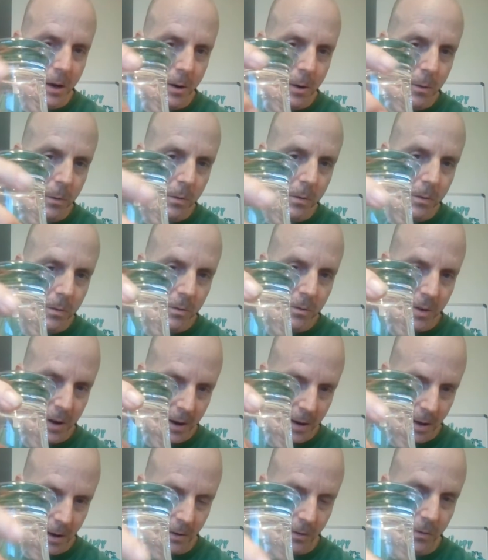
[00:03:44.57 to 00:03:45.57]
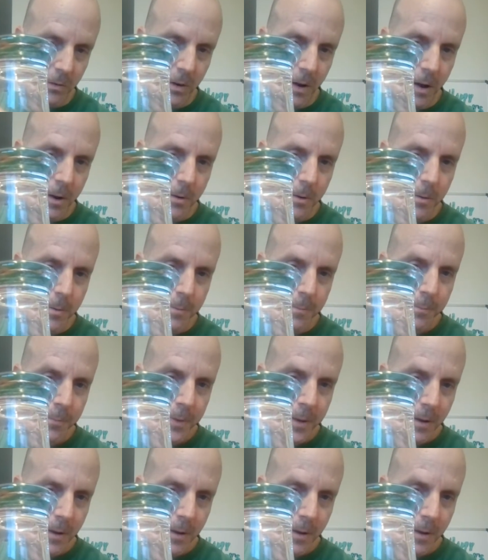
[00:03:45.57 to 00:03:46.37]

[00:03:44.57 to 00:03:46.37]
Dinos. Check out his channel.